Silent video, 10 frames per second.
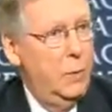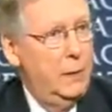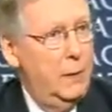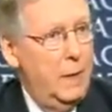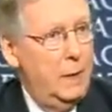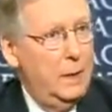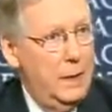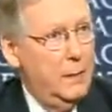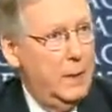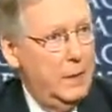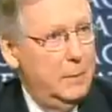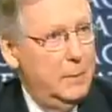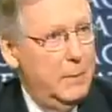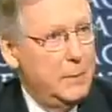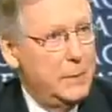whether or not anybody
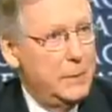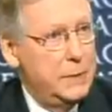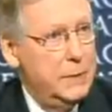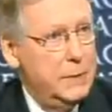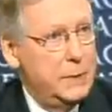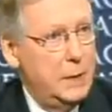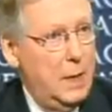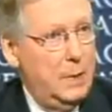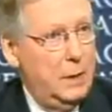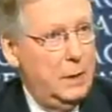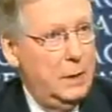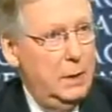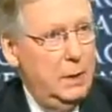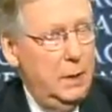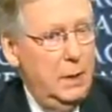opposes this nominee. Mm
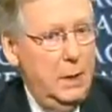-hmm.